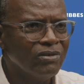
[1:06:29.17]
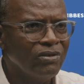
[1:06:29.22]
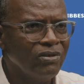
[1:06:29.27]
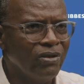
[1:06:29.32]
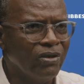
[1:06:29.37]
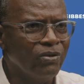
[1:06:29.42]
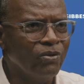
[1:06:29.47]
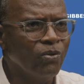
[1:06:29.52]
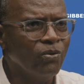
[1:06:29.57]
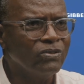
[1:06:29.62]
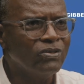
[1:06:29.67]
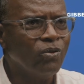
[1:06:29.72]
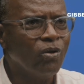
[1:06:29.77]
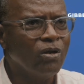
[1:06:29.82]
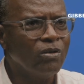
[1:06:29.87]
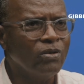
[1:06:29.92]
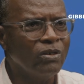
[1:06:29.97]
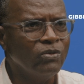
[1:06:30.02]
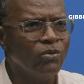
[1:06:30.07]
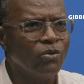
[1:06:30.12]
You know
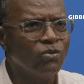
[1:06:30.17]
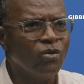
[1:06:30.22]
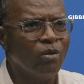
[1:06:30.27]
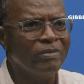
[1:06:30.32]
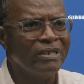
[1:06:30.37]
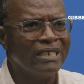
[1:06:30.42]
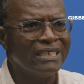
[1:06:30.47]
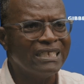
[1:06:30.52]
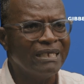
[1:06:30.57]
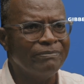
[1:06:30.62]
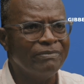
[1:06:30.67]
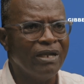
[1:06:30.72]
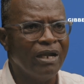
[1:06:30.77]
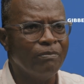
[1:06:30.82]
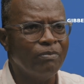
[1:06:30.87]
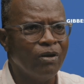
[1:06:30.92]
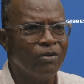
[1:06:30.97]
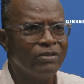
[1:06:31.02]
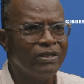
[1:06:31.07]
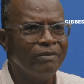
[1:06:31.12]
who told me the same thing
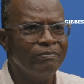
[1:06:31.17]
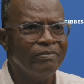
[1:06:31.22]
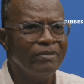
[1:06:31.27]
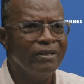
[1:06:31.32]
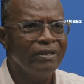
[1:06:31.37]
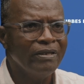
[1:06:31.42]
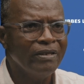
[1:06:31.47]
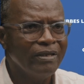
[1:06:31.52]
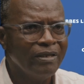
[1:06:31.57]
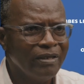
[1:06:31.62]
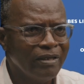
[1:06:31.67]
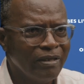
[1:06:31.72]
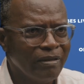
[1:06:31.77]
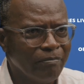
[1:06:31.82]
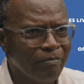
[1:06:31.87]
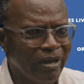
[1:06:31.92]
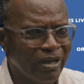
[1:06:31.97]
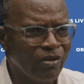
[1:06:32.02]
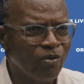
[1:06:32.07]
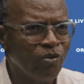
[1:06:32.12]
about him?
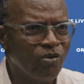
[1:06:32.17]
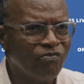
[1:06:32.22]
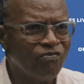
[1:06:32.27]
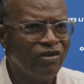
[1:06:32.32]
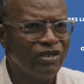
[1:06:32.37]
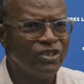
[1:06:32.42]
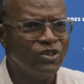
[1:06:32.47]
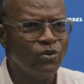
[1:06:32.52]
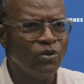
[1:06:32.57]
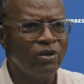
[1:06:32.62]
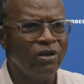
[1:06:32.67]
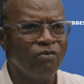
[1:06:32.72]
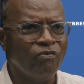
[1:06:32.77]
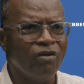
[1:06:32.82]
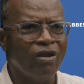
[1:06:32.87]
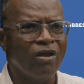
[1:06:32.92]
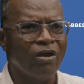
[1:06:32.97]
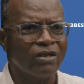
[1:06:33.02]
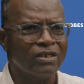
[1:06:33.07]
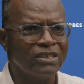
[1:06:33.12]
My good friend Julian
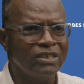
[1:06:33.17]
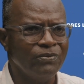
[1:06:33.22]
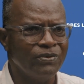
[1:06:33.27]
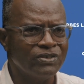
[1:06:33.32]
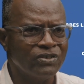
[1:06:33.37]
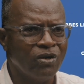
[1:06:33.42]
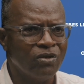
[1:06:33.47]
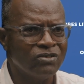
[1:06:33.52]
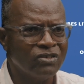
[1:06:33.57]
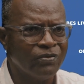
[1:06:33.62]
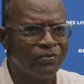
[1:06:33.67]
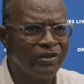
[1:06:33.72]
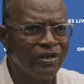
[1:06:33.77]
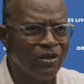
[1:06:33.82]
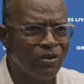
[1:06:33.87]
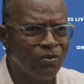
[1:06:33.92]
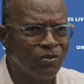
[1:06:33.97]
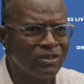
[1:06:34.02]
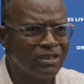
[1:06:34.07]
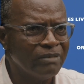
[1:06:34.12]
Rollox. He was also very
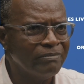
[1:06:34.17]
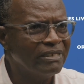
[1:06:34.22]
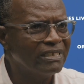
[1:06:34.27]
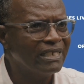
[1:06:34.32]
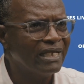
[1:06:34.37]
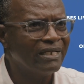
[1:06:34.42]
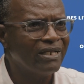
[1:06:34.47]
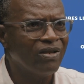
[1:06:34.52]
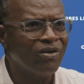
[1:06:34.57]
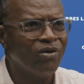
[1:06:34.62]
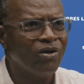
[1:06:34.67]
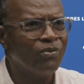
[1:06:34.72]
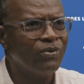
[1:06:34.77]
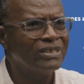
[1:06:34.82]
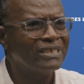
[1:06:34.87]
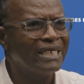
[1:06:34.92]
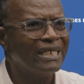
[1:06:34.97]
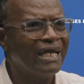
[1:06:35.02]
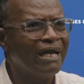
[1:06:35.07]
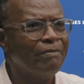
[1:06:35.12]
close to him. He said Claude was
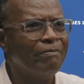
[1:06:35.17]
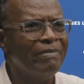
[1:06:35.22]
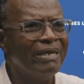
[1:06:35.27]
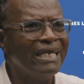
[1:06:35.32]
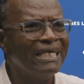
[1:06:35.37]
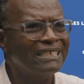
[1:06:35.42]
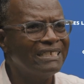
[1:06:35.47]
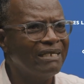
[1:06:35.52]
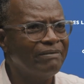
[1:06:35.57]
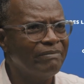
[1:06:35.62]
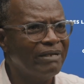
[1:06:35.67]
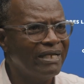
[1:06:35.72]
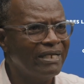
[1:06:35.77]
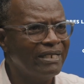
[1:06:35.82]
an amazing man.